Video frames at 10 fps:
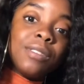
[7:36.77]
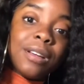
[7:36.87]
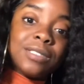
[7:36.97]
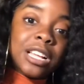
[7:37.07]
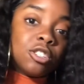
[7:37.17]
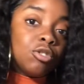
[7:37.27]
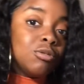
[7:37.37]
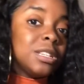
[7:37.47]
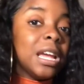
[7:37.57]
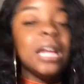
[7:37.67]
if you have
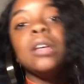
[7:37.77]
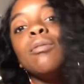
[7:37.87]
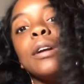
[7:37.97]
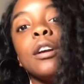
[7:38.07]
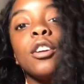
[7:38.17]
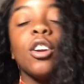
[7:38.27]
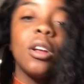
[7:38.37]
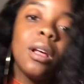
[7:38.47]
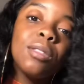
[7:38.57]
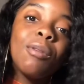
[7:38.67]
tattoos anywhere, you're
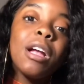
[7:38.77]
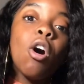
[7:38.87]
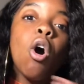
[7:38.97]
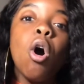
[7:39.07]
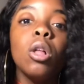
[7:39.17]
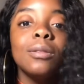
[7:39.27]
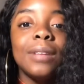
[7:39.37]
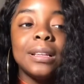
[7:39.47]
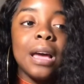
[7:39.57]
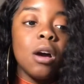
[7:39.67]
gonna have to write all of
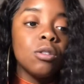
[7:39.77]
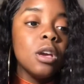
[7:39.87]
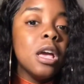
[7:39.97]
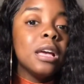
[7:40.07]
that down,